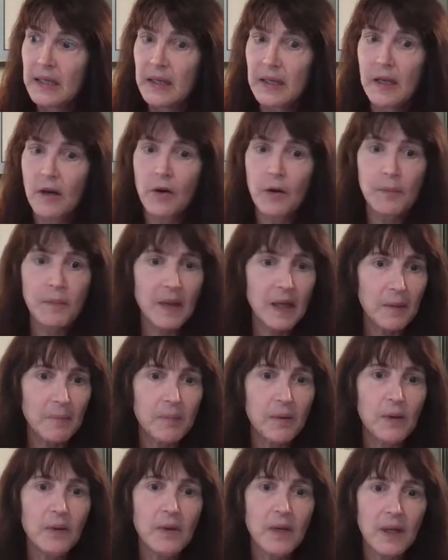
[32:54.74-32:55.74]
There are
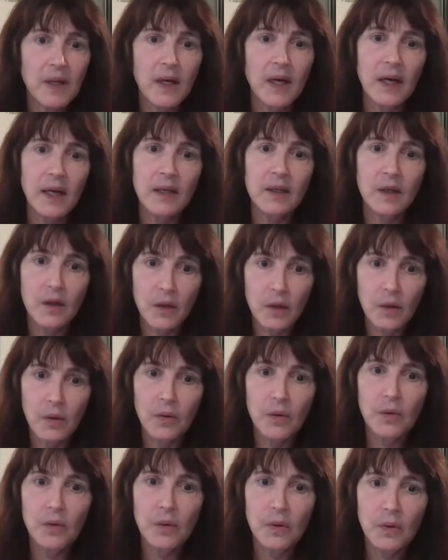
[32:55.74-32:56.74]
people that I
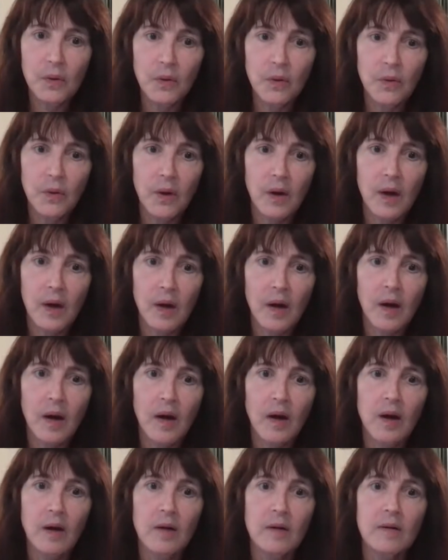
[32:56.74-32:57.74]
know who
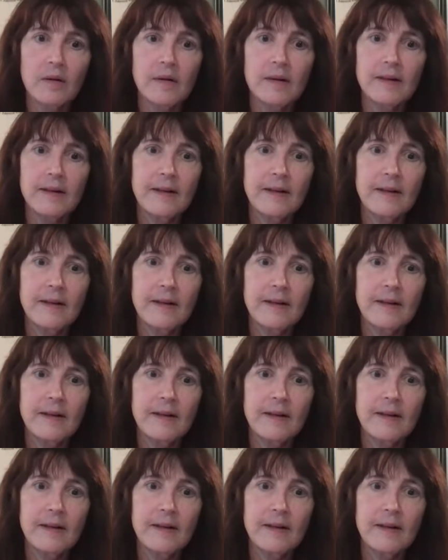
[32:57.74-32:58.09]
are